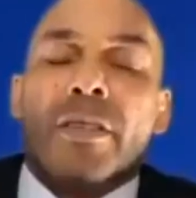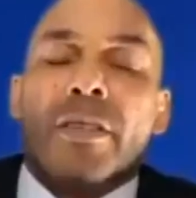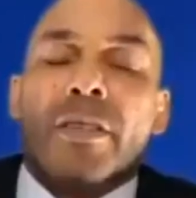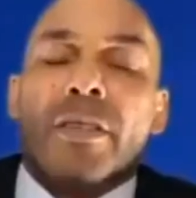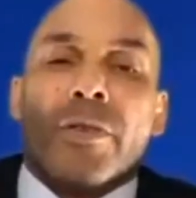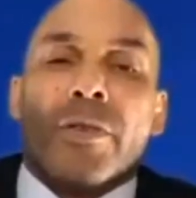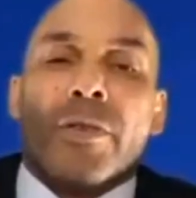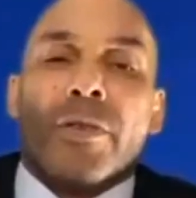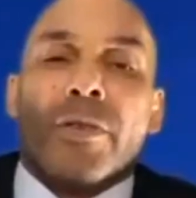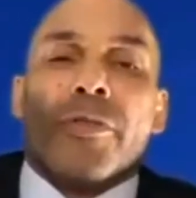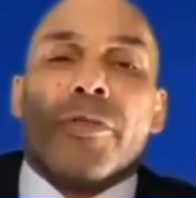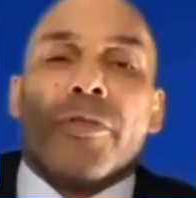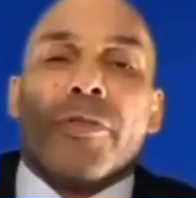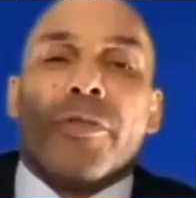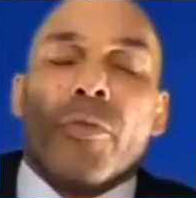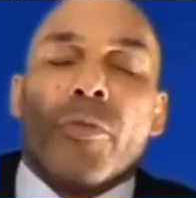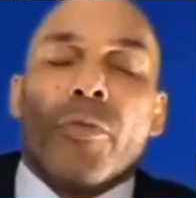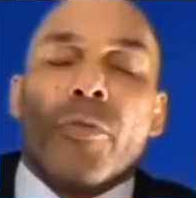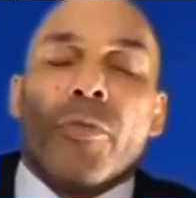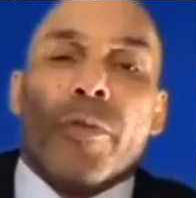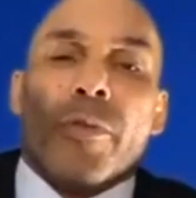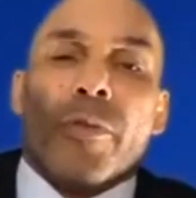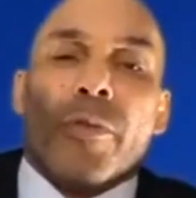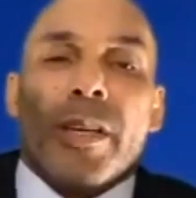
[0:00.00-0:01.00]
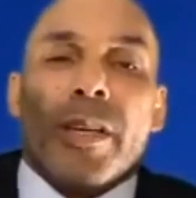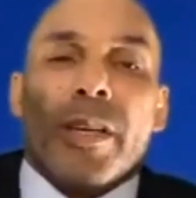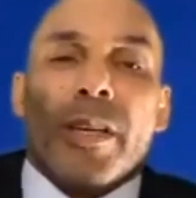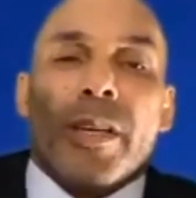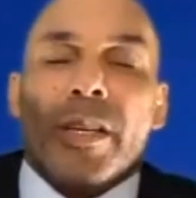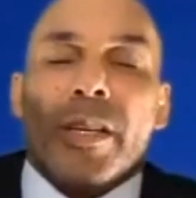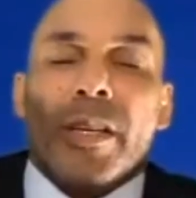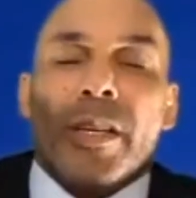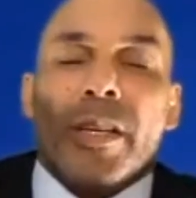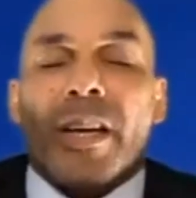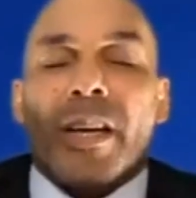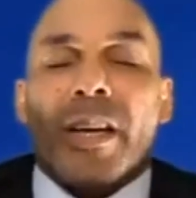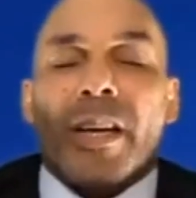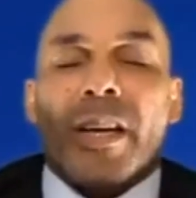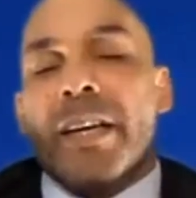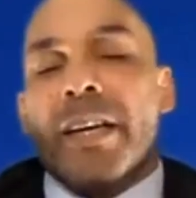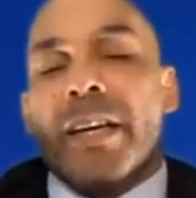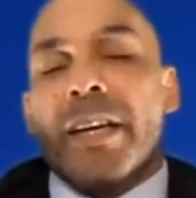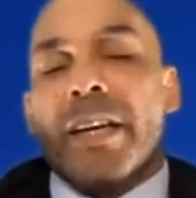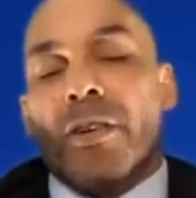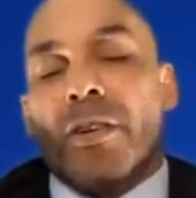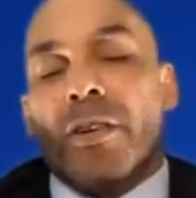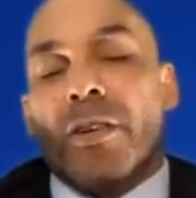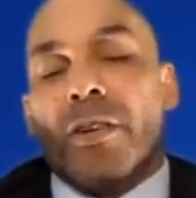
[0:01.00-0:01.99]
agree with you more, because I
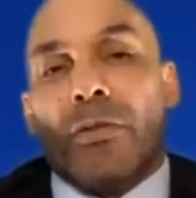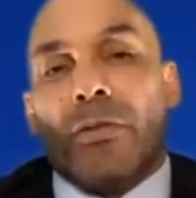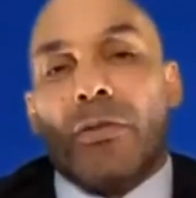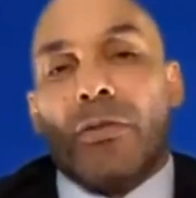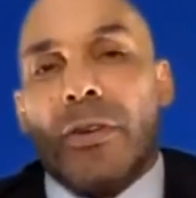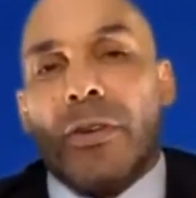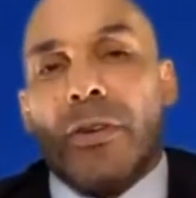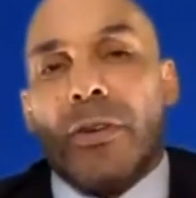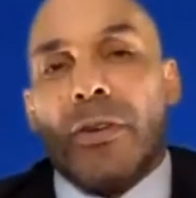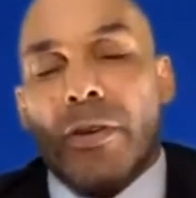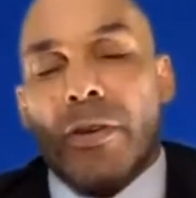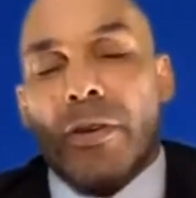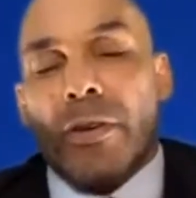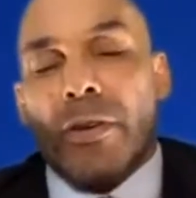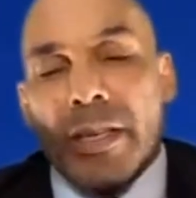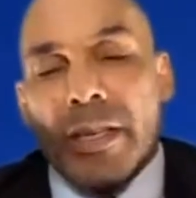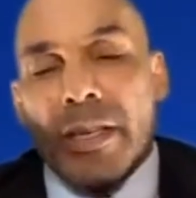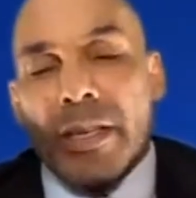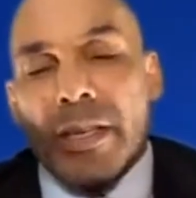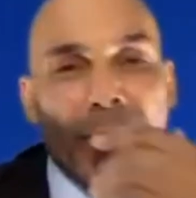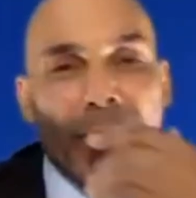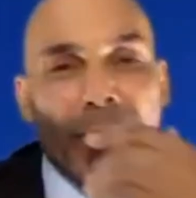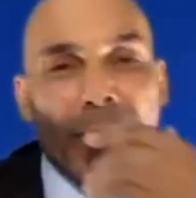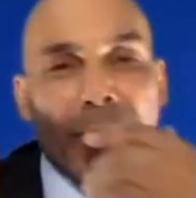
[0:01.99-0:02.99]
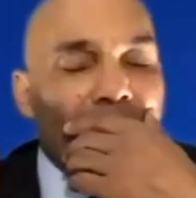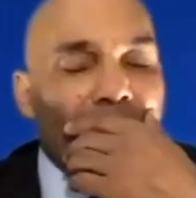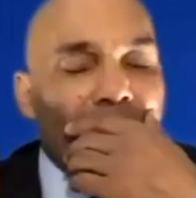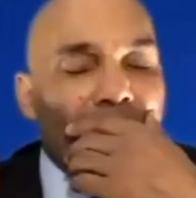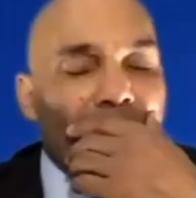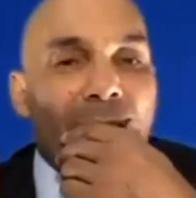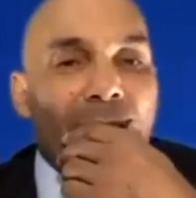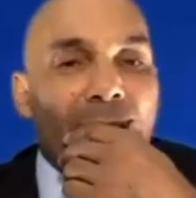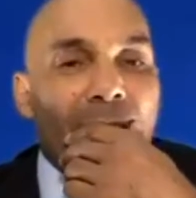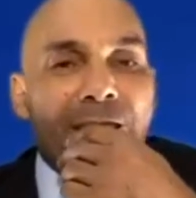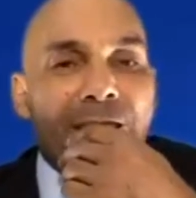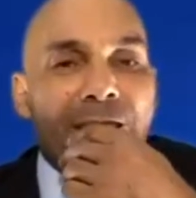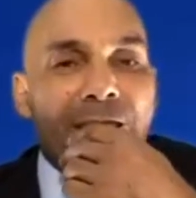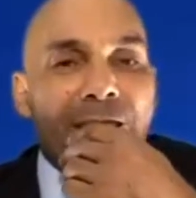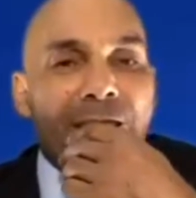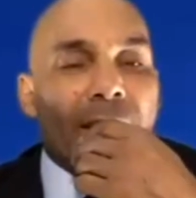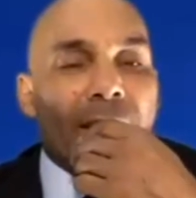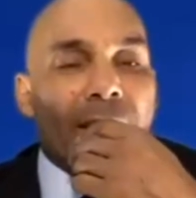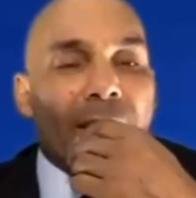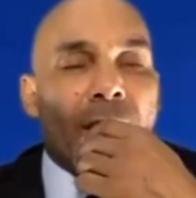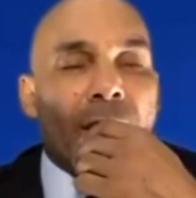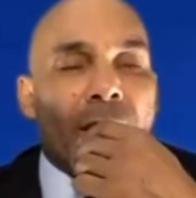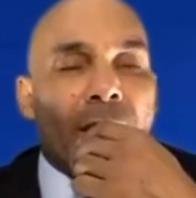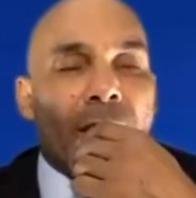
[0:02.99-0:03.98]
know, as I'm
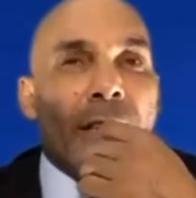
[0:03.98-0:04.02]
56,